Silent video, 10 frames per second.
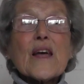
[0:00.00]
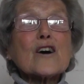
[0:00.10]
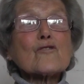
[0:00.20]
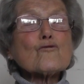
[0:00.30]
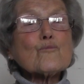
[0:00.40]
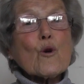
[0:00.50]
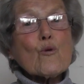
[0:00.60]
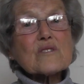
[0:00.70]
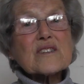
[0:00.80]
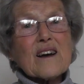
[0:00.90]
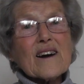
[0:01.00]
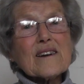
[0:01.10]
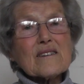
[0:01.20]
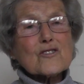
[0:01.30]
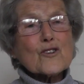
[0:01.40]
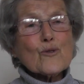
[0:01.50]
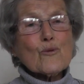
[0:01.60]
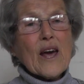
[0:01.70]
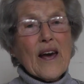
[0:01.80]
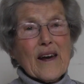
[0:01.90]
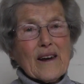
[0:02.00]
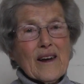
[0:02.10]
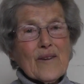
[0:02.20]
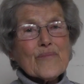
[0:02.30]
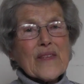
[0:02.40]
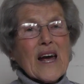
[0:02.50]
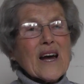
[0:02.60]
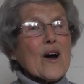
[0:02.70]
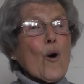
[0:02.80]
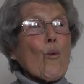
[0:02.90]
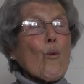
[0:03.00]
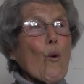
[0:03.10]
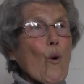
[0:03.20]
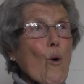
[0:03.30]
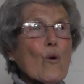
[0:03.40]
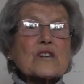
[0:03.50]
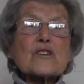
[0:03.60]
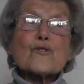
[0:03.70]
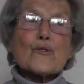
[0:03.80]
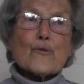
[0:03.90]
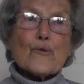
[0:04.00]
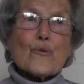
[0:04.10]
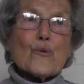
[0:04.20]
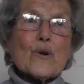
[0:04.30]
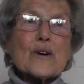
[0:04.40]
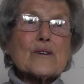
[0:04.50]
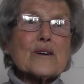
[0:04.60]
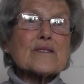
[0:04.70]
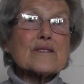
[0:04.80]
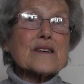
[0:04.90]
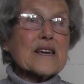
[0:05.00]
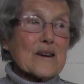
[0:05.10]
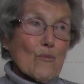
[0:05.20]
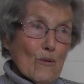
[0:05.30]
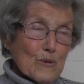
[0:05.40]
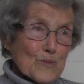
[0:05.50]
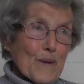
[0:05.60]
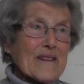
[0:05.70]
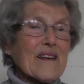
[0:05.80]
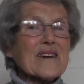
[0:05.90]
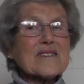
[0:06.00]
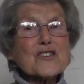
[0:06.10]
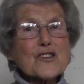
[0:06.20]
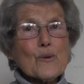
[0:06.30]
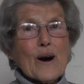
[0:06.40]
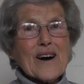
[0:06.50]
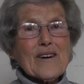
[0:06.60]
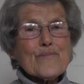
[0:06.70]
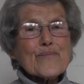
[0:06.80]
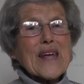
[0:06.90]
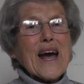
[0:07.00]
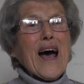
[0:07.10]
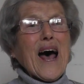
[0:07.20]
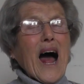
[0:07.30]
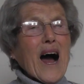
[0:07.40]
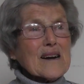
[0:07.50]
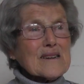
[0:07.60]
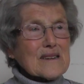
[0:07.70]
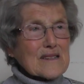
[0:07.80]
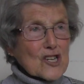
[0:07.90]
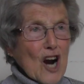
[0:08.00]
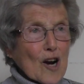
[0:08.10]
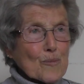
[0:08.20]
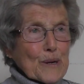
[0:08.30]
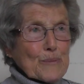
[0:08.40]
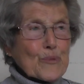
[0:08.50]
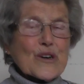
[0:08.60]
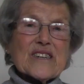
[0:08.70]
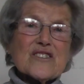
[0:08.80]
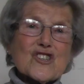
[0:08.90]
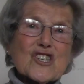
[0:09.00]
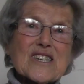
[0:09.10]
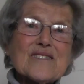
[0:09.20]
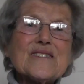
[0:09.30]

a group called Silent UK walked through what was by then a sewer under the Charlton Bridge,